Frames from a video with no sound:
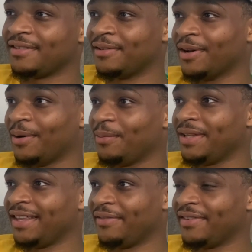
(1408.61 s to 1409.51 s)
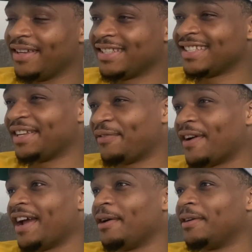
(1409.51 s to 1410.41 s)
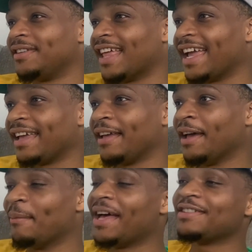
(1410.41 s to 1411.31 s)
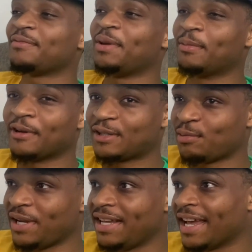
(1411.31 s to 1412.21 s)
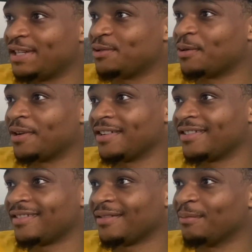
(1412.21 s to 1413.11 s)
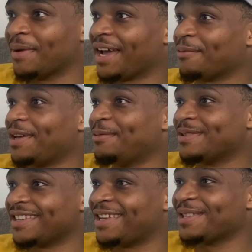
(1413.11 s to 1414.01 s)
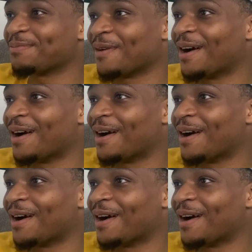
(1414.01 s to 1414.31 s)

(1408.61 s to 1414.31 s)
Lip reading: We live in, it's a different era. Like, imagine if people could tweet at Jordan back when he was in his prime.